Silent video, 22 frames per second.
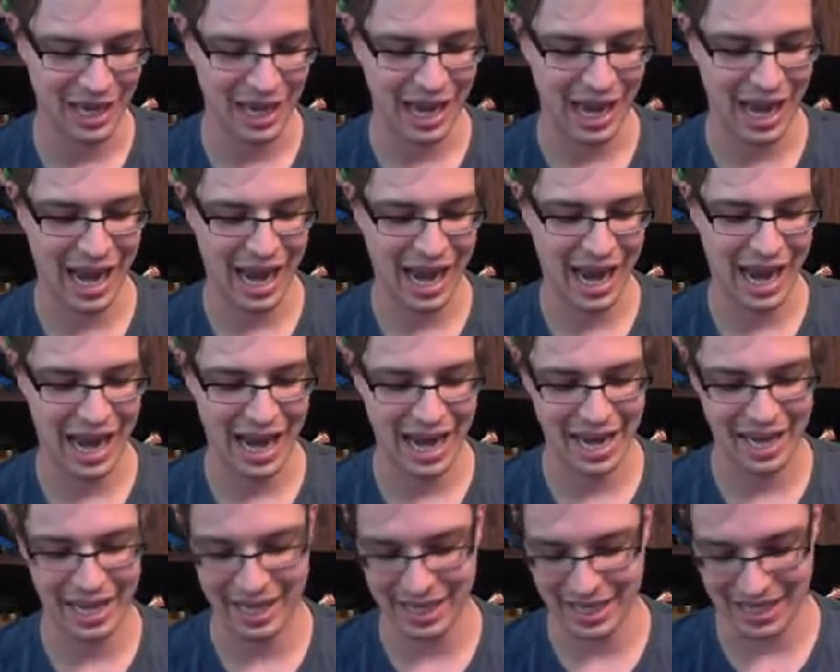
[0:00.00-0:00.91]

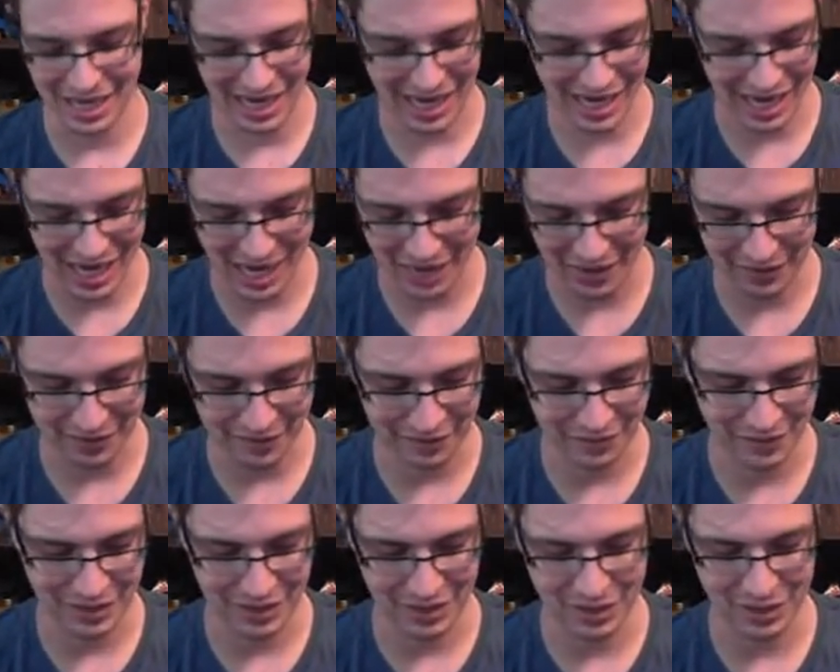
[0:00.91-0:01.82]
and I have
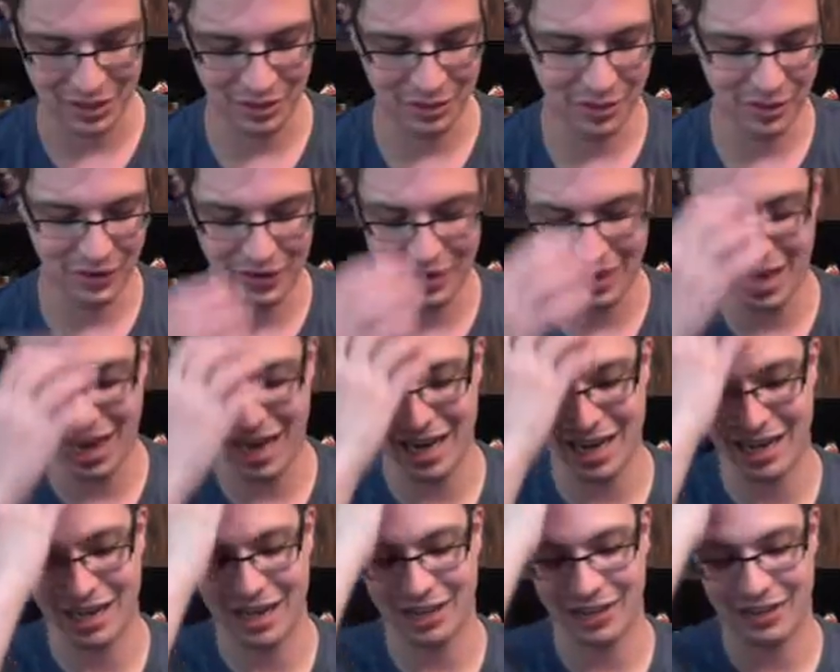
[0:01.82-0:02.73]
two on the end
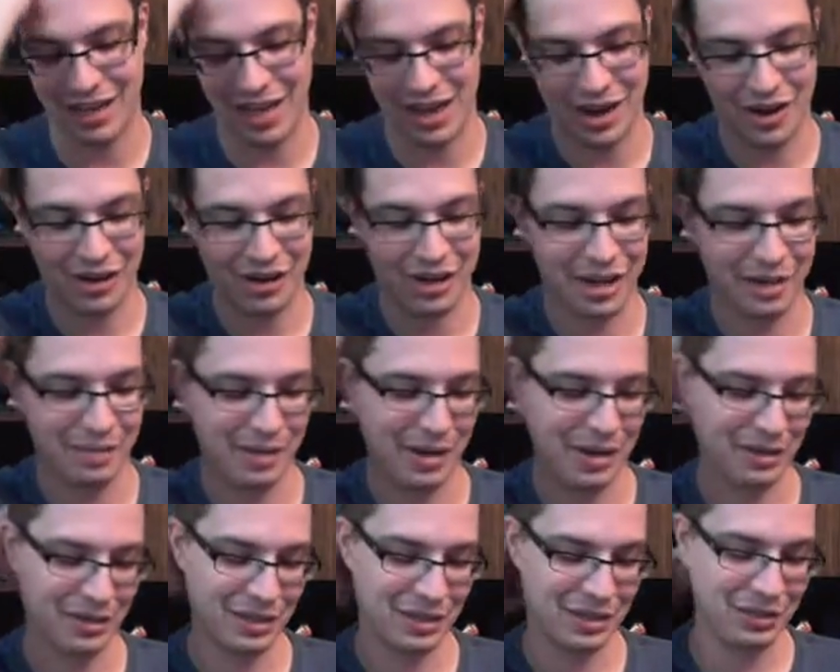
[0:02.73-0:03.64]
here that aren't going to be
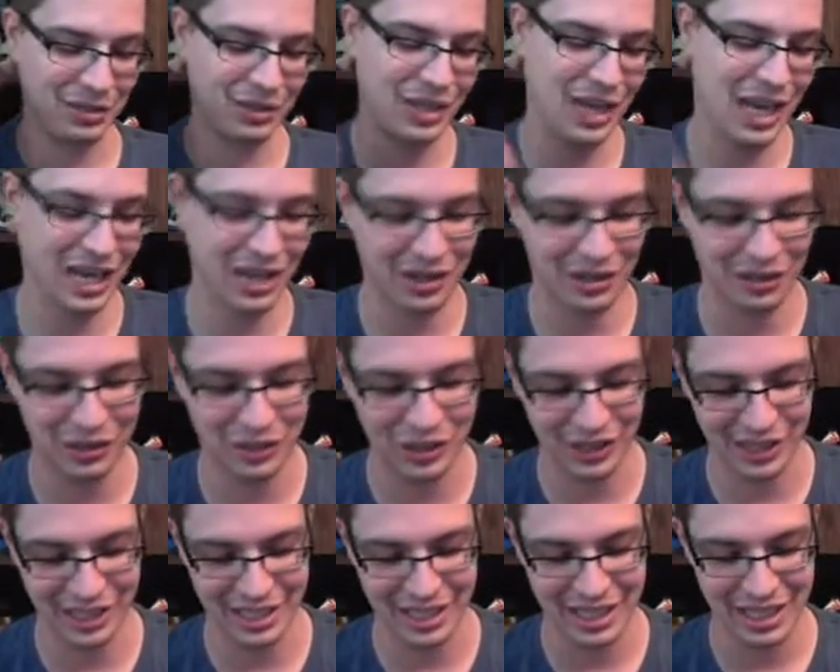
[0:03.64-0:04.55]
able to do jack all
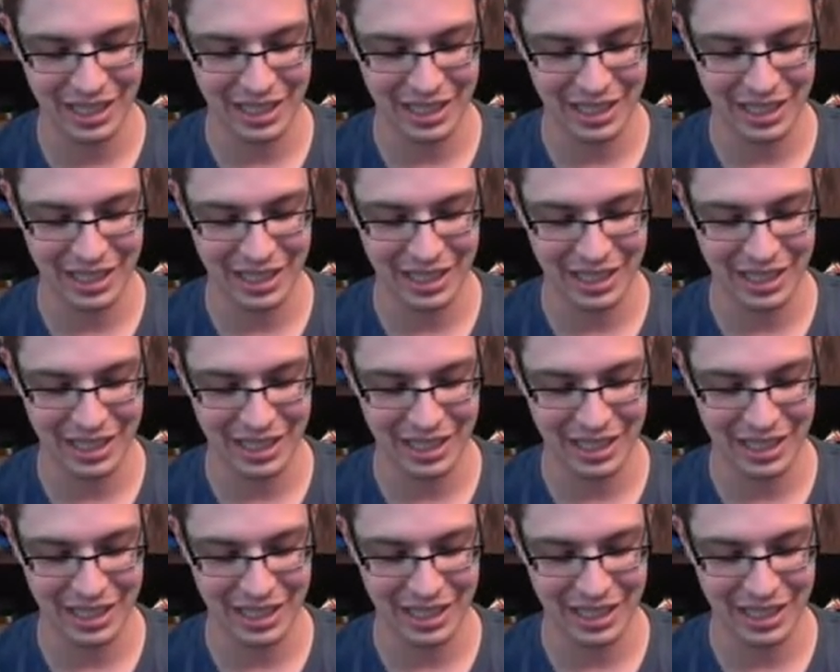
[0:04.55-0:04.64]
shit.